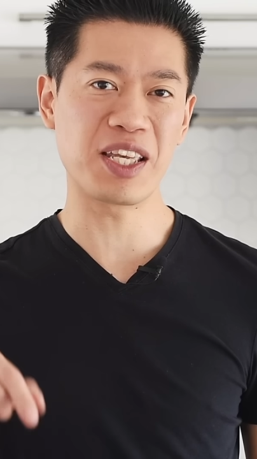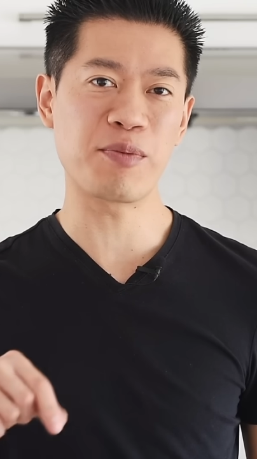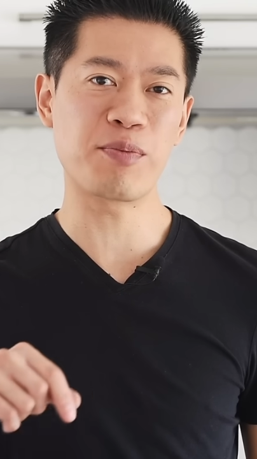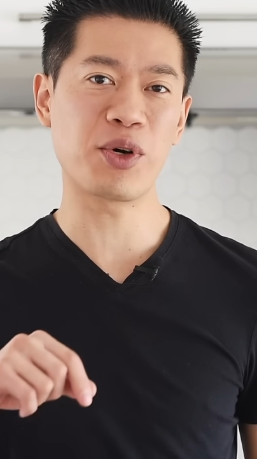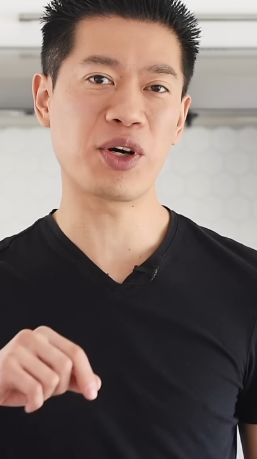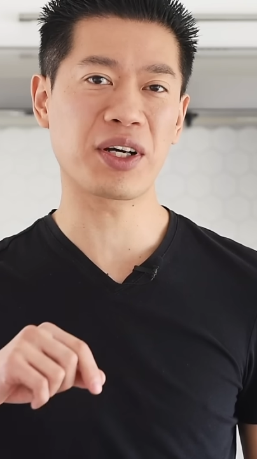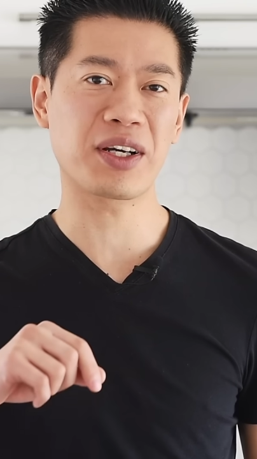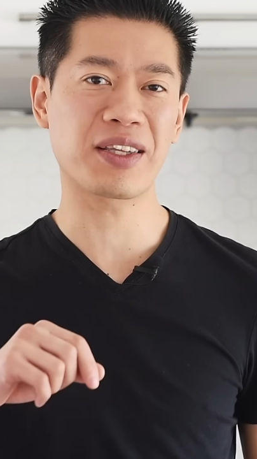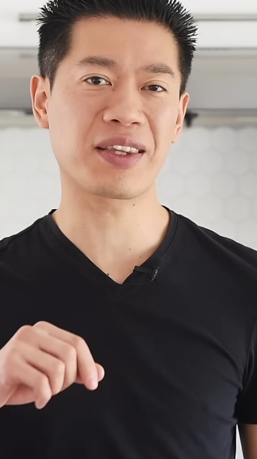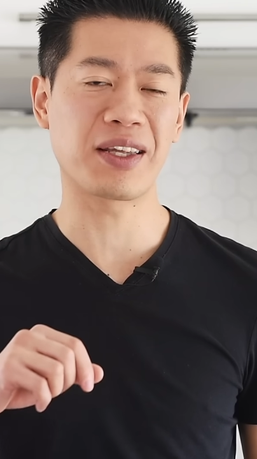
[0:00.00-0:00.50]

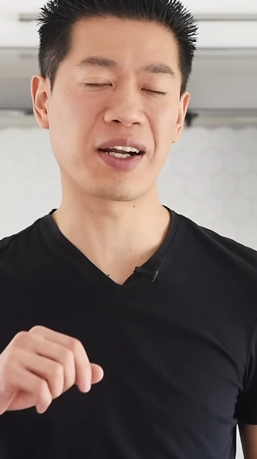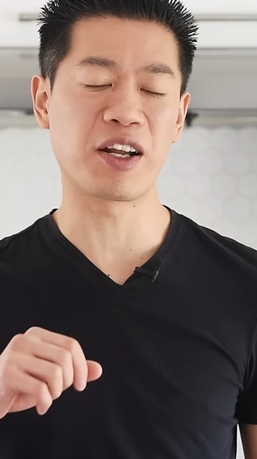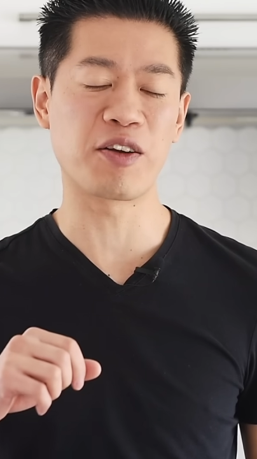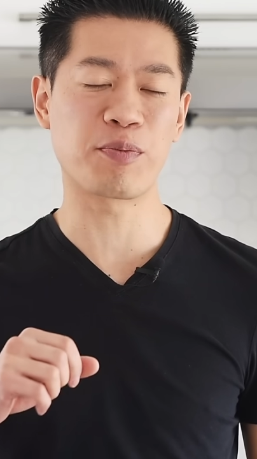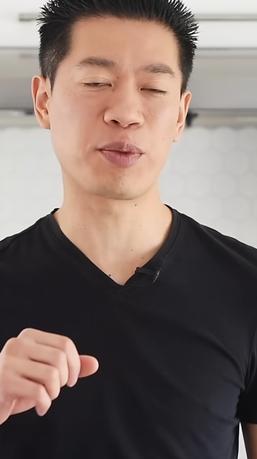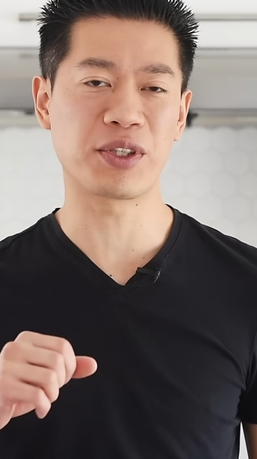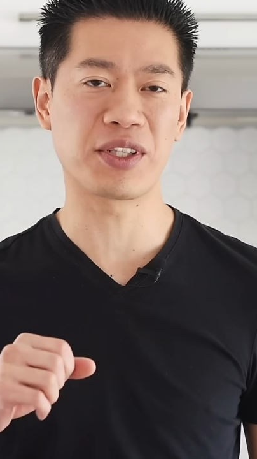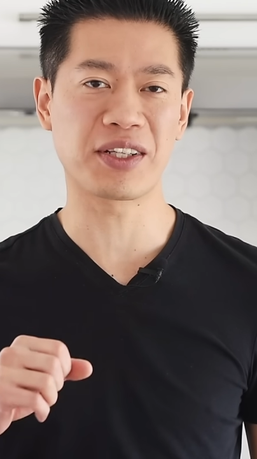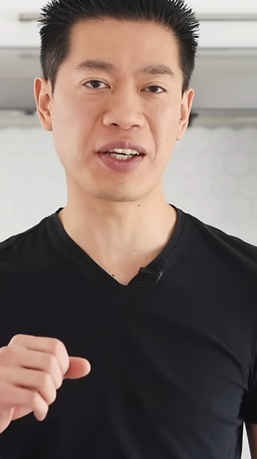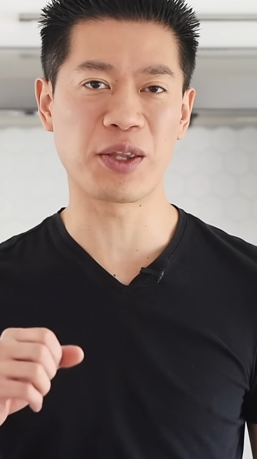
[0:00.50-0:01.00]
ebook that I've
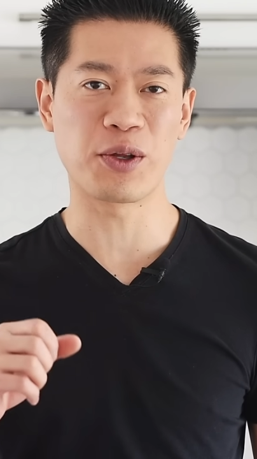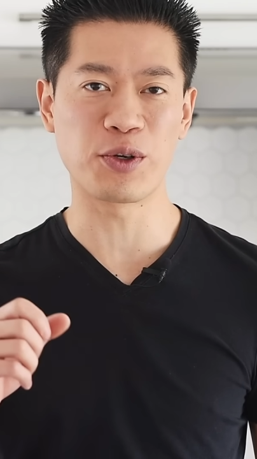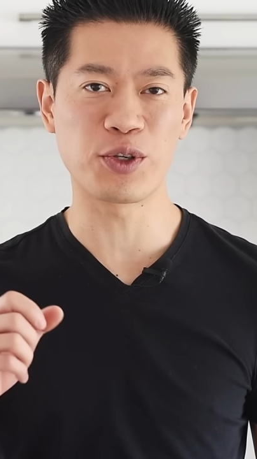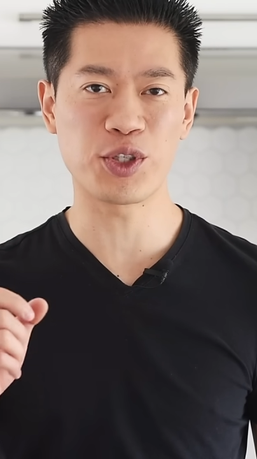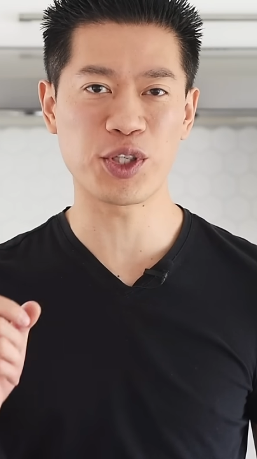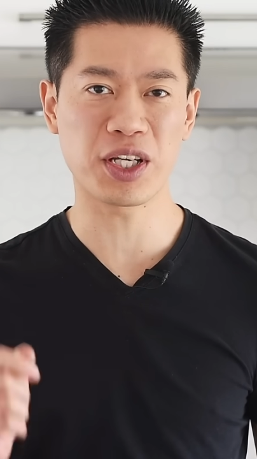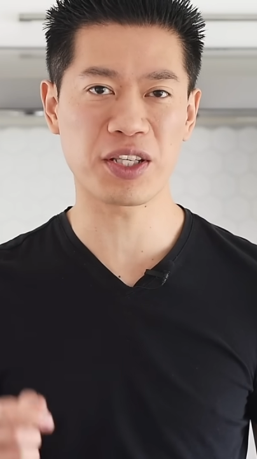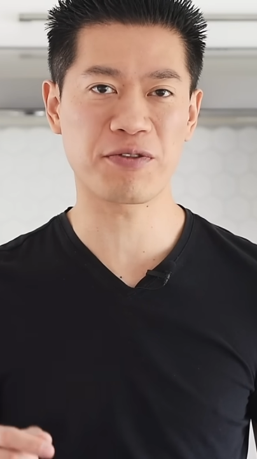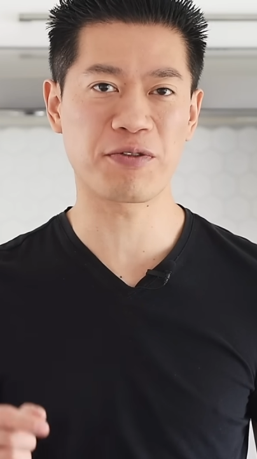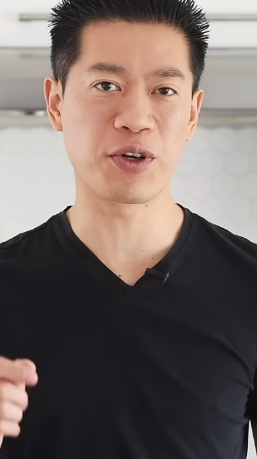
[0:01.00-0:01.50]
put together
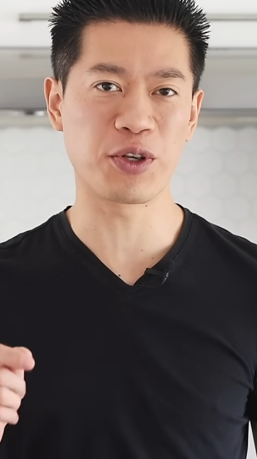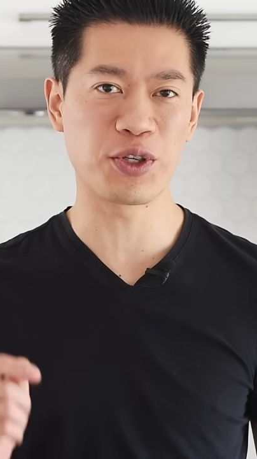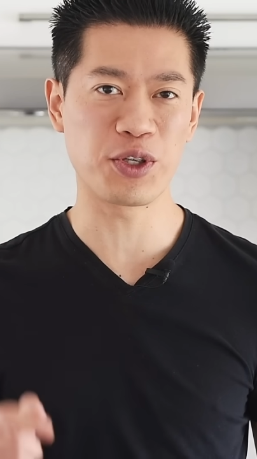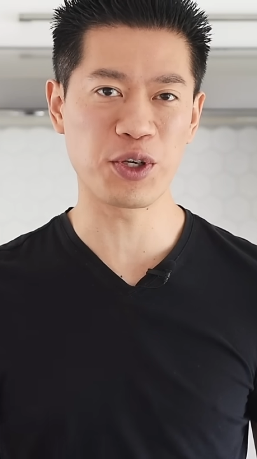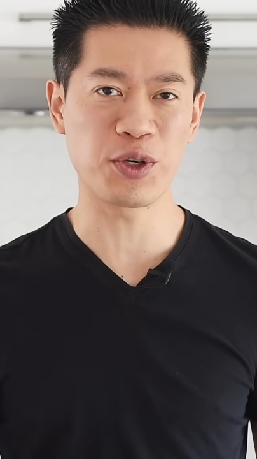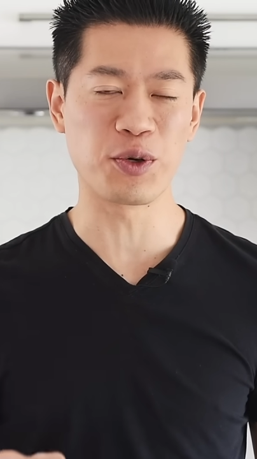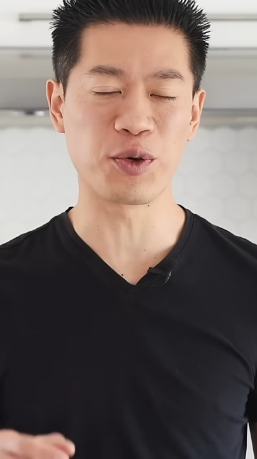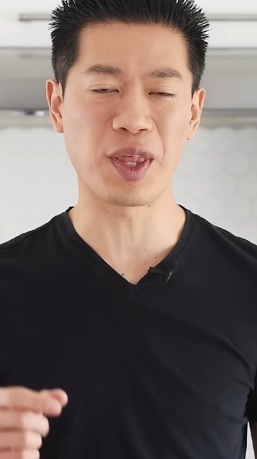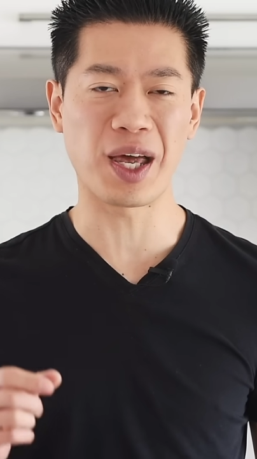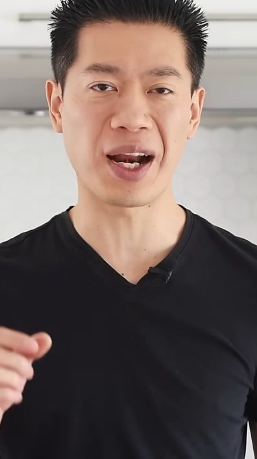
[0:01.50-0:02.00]
just for
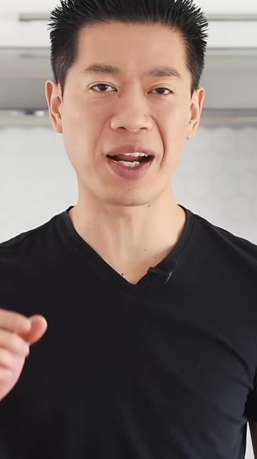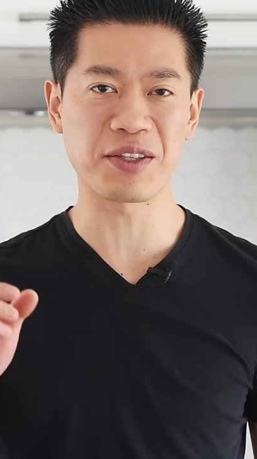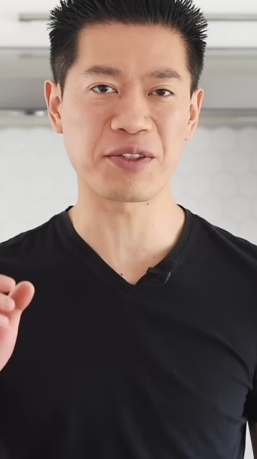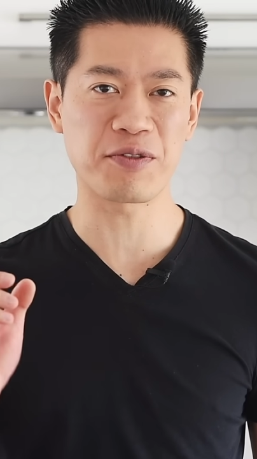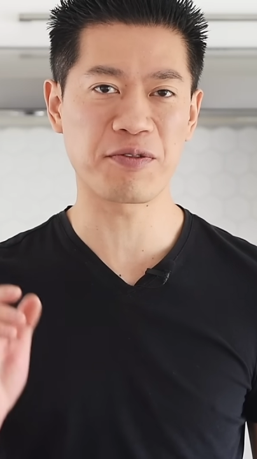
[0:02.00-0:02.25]
you that has